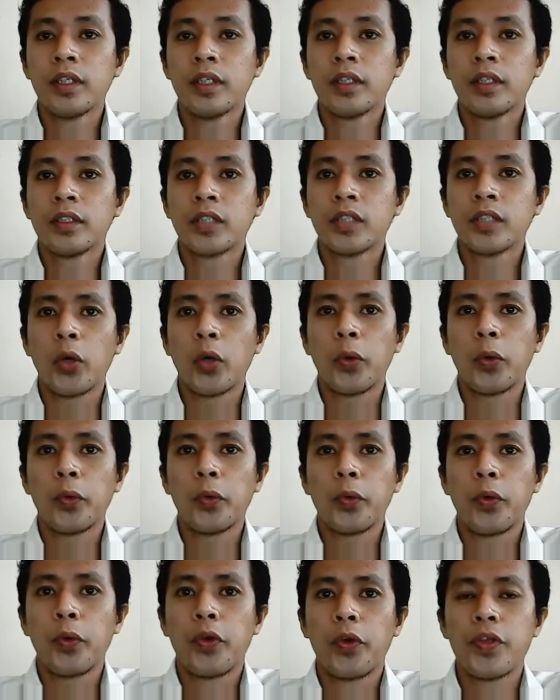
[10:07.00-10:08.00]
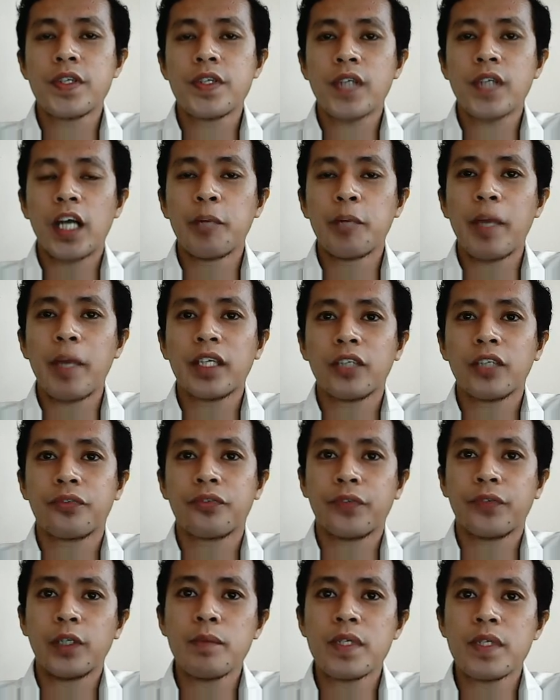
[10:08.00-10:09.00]
So these animated
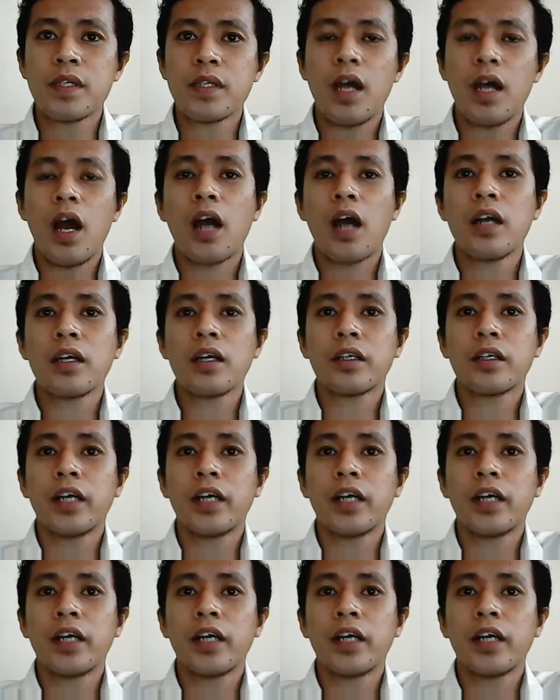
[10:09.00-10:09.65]
films are